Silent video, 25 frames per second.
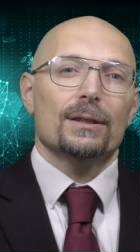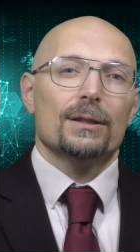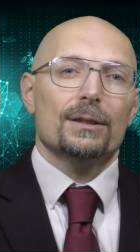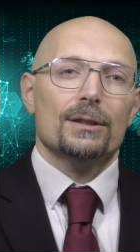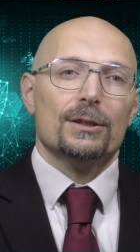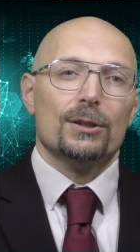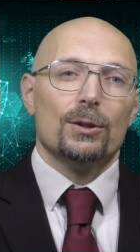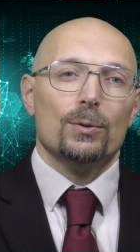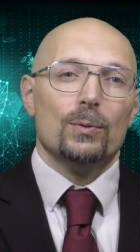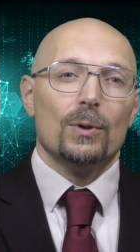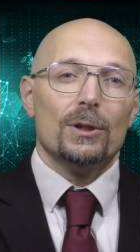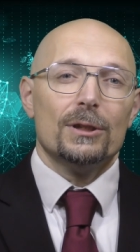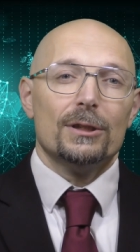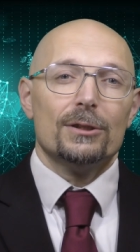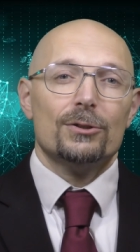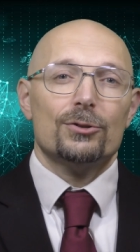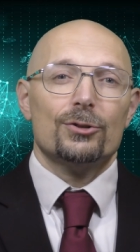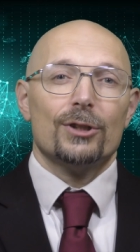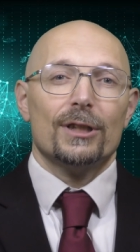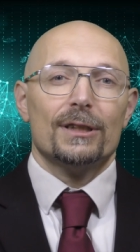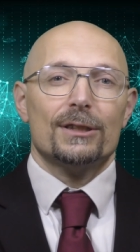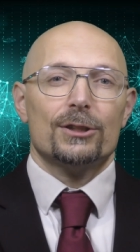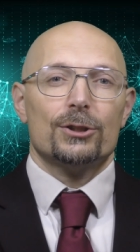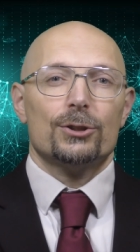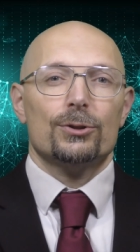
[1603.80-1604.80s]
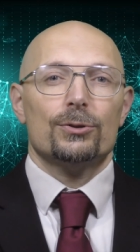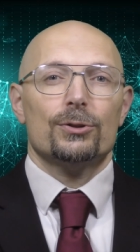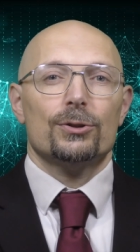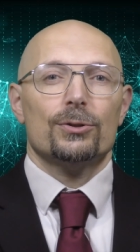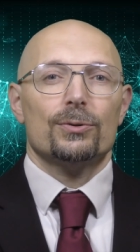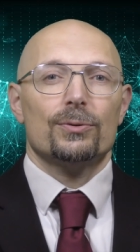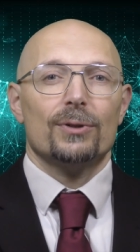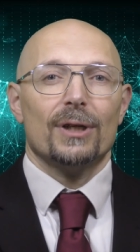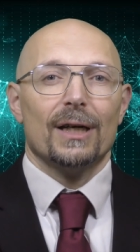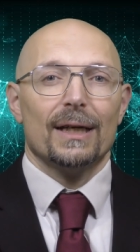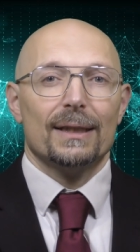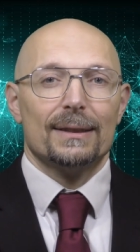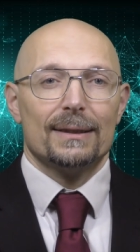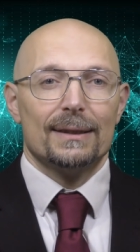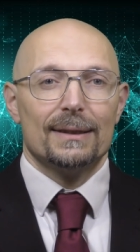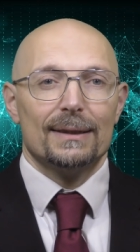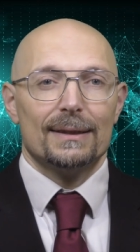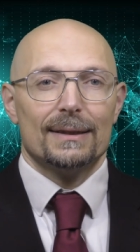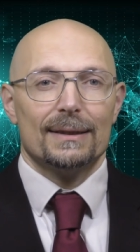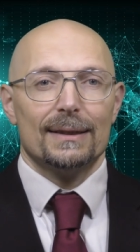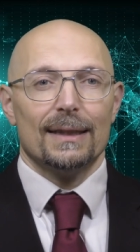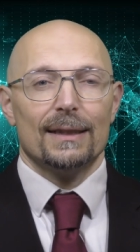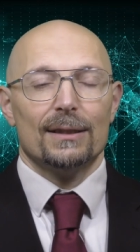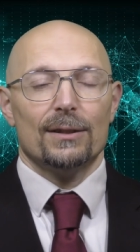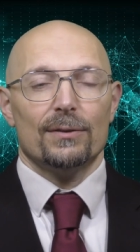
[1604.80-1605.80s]
so what address should you write
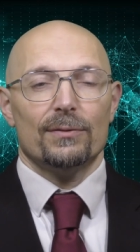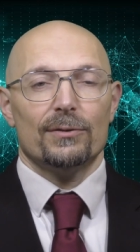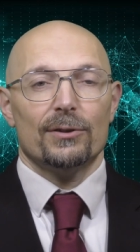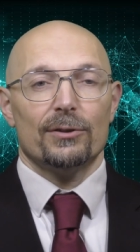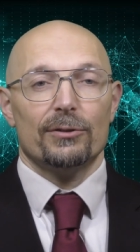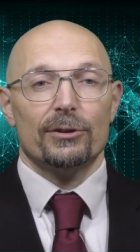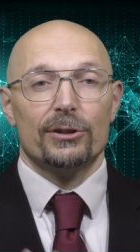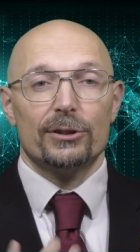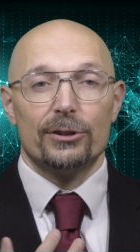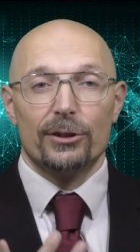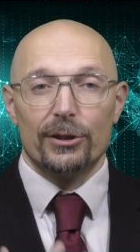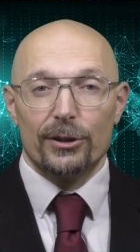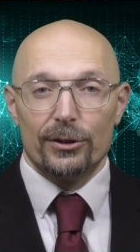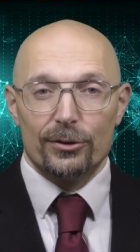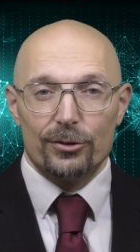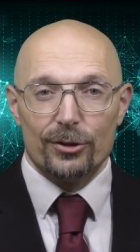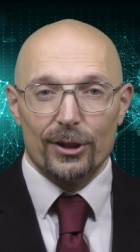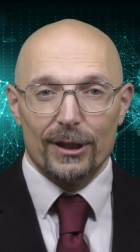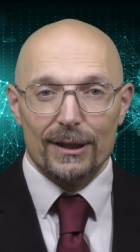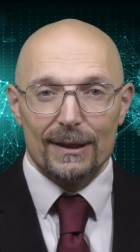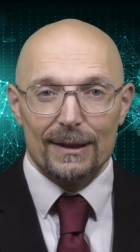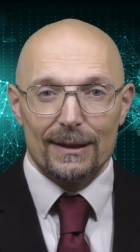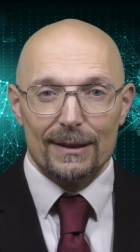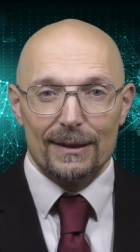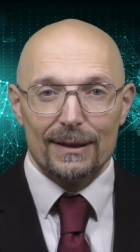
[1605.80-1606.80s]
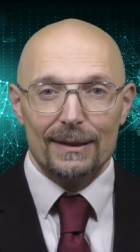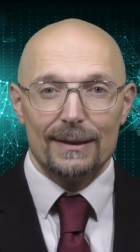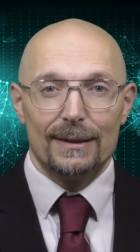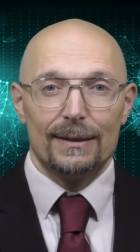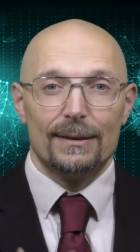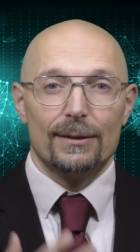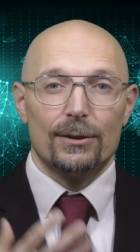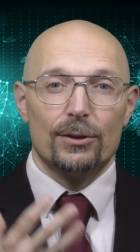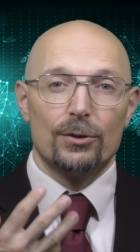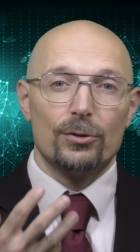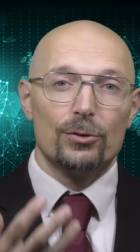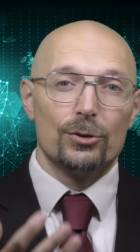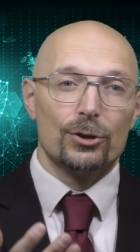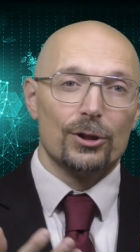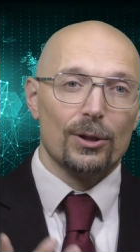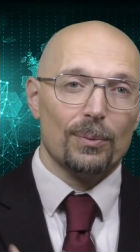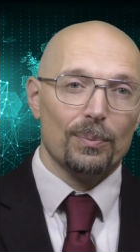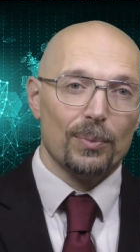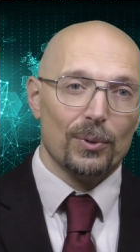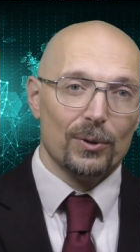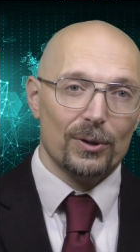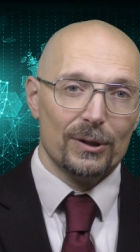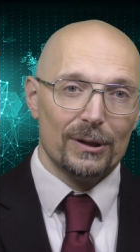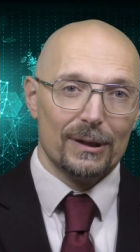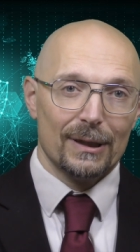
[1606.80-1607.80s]
instead of the return address? This is the crucial
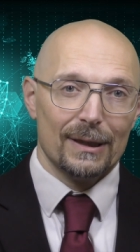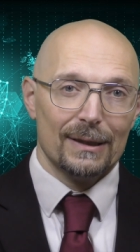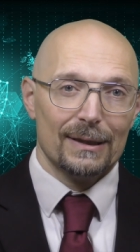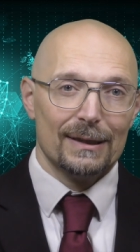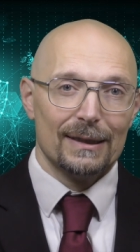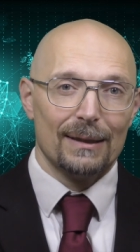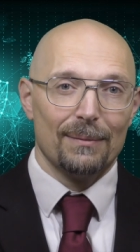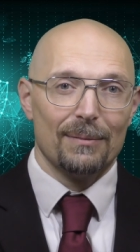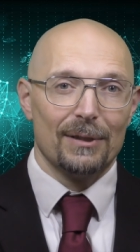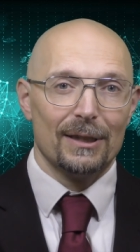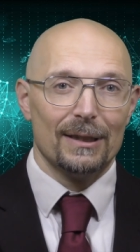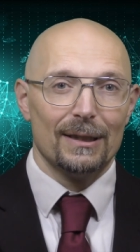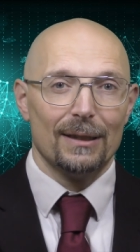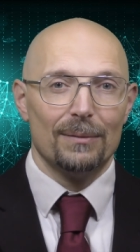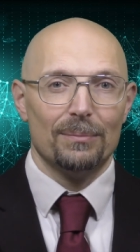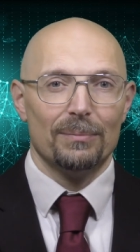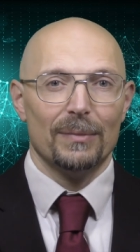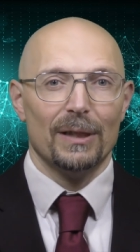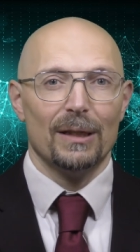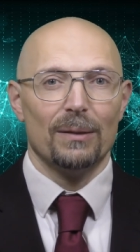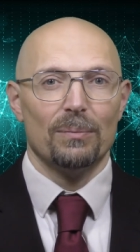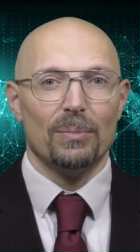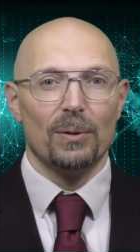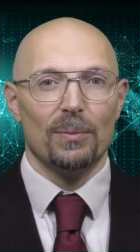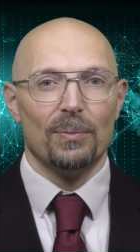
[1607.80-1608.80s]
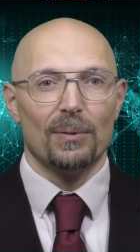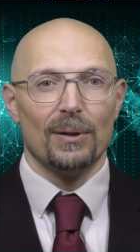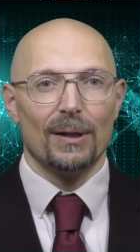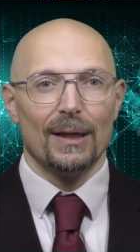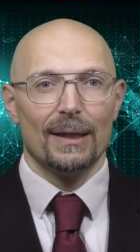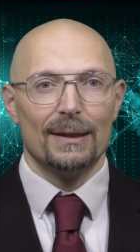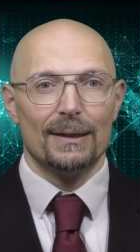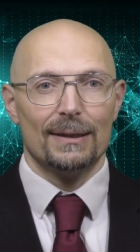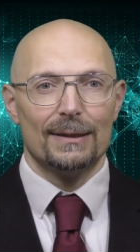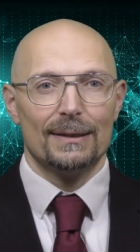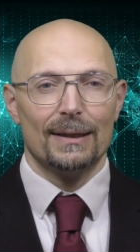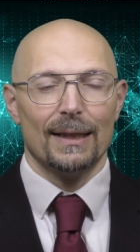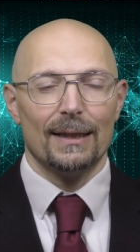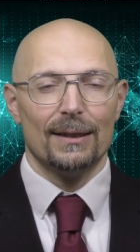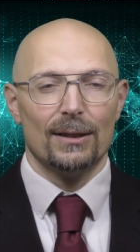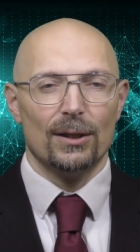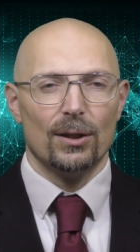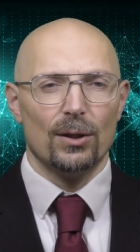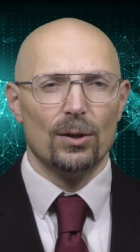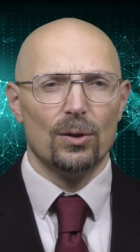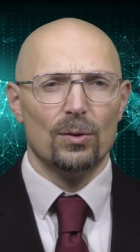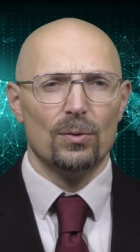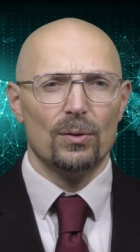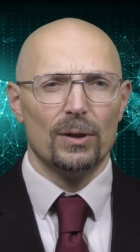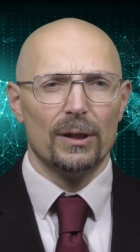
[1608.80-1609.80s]
point and something that many people understand
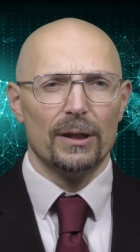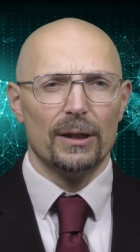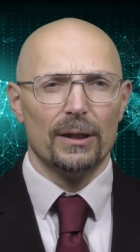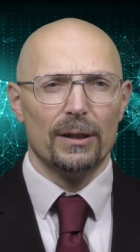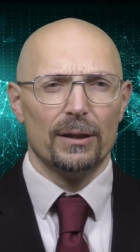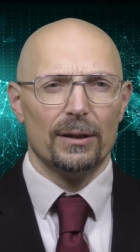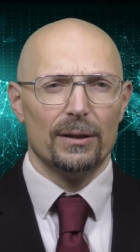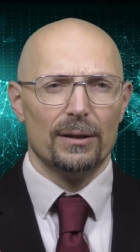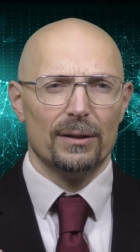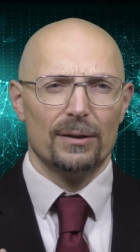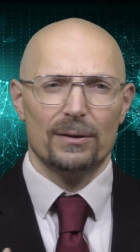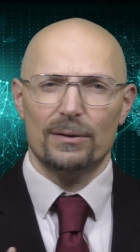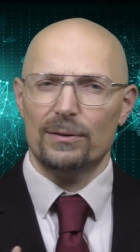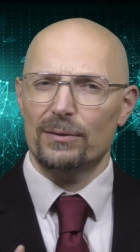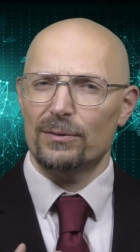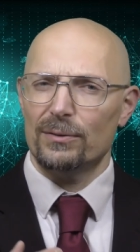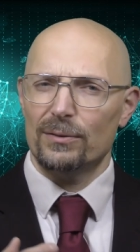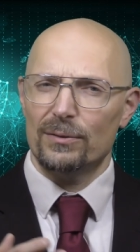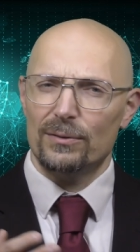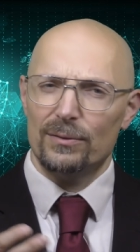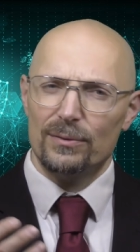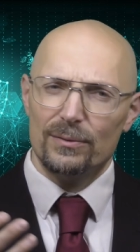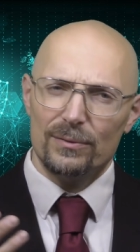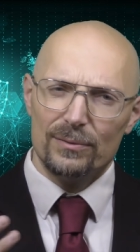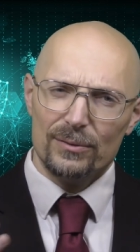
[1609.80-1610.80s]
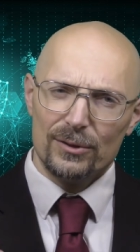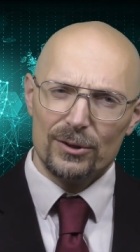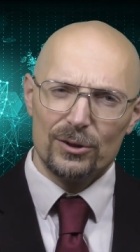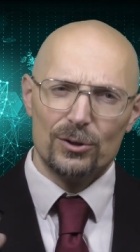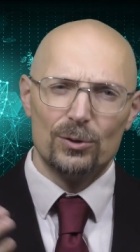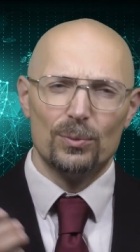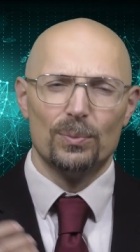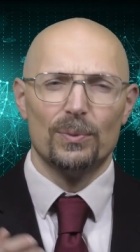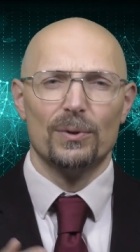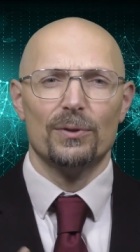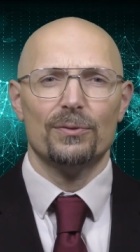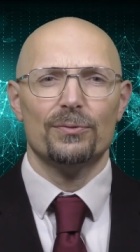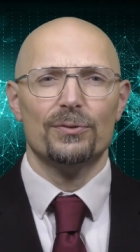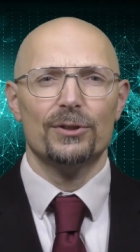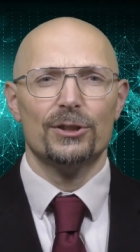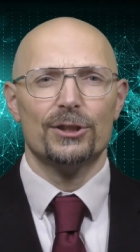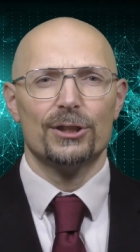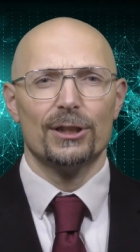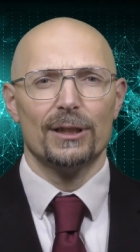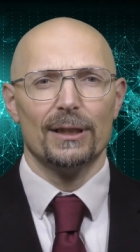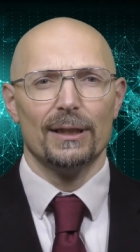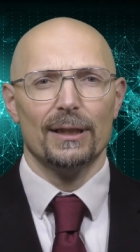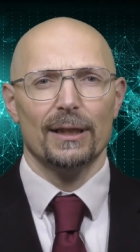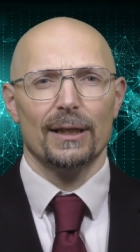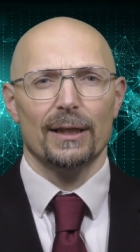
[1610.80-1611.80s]
only
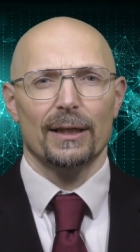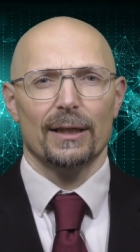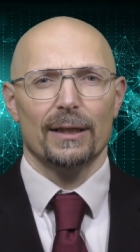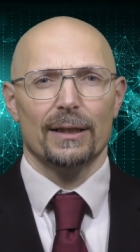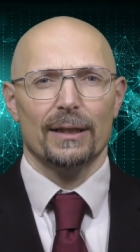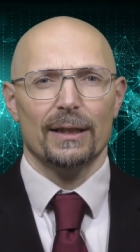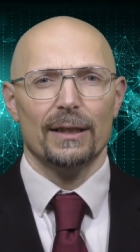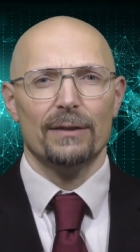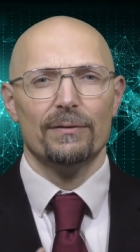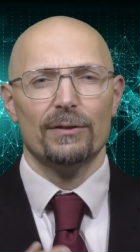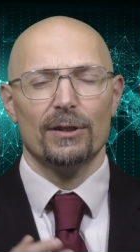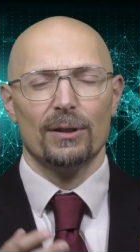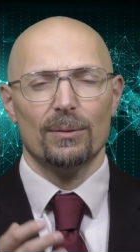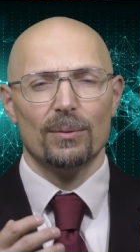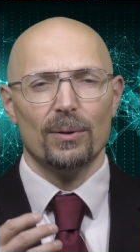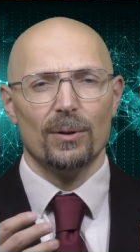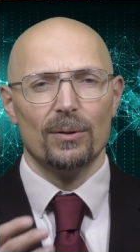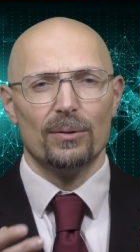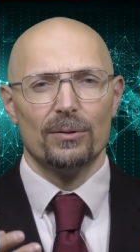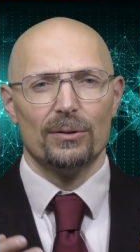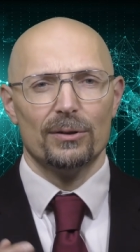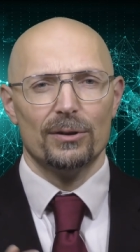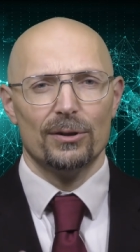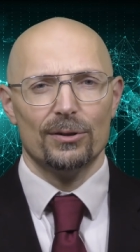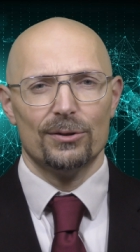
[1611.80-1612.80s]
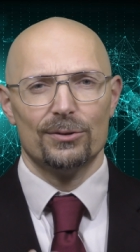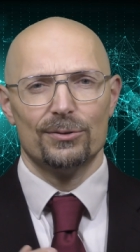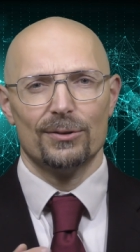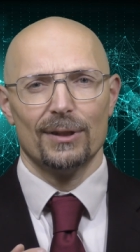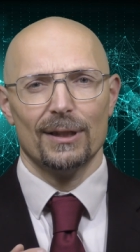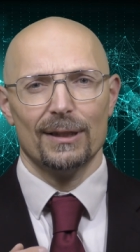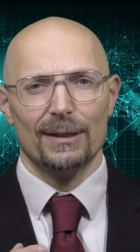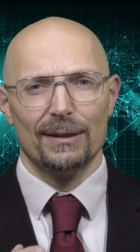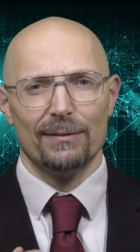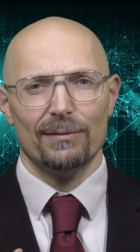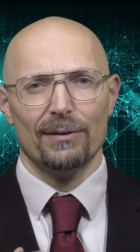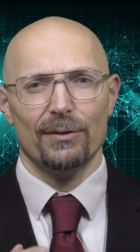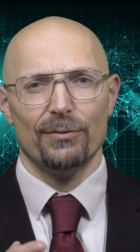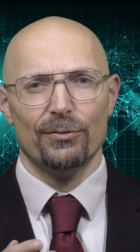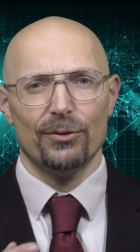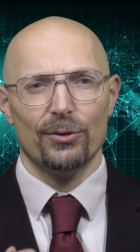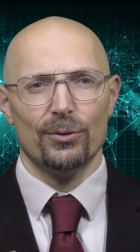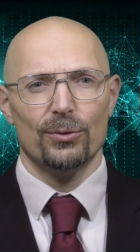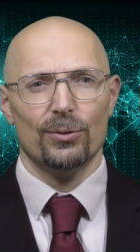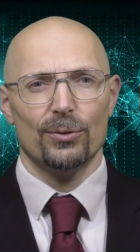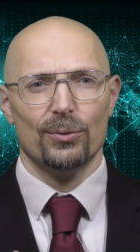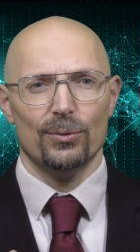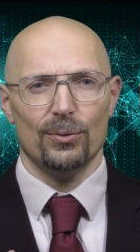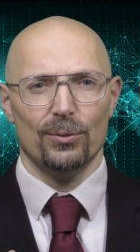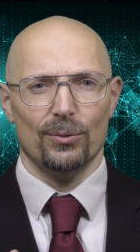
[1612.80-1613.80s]
superficially, even among those relatively
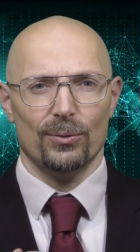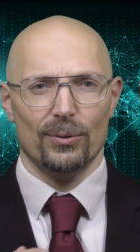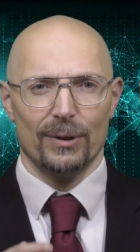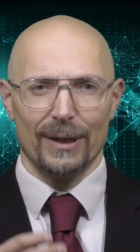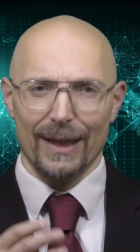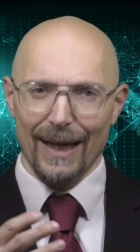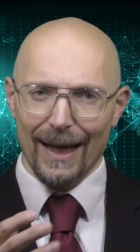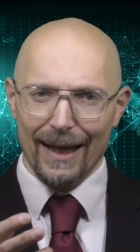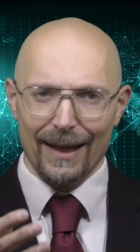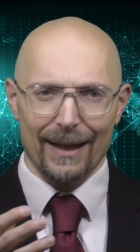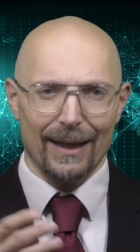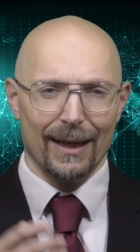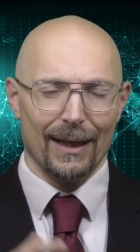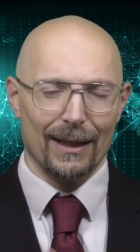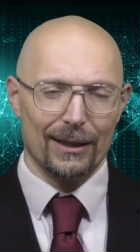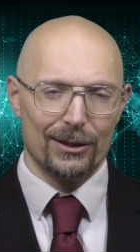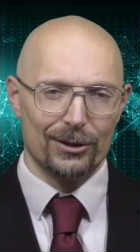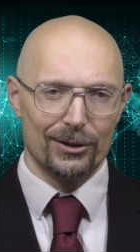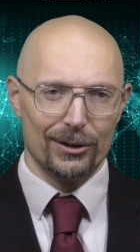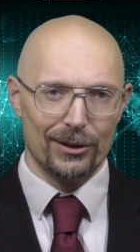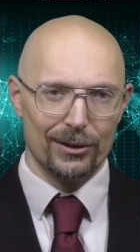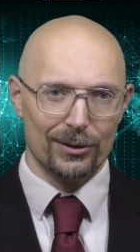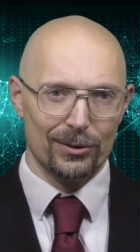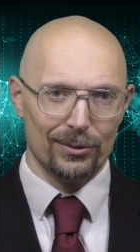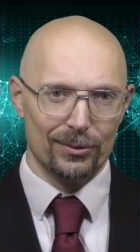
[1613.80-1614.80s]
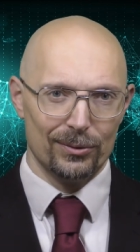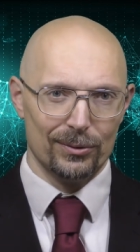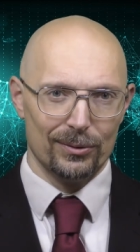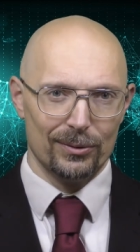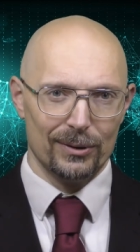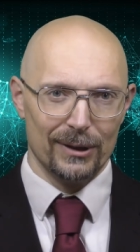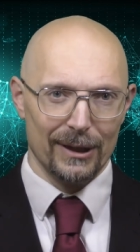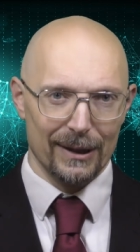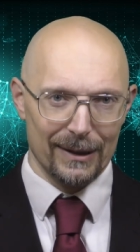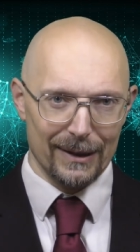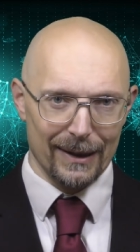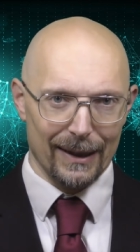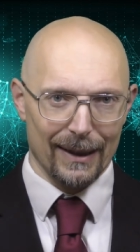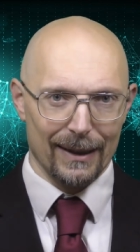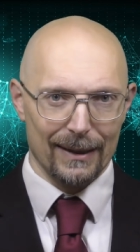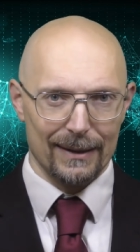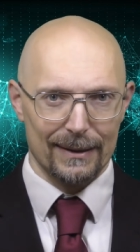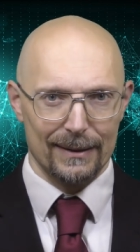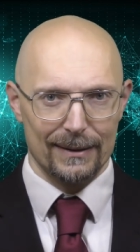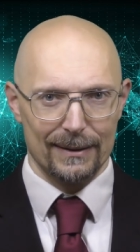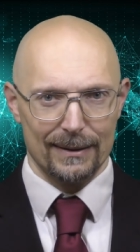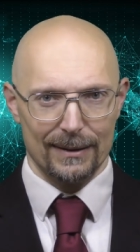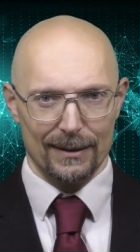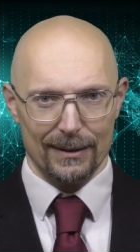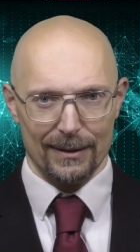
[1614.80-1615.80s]
few who can actually do the attacks.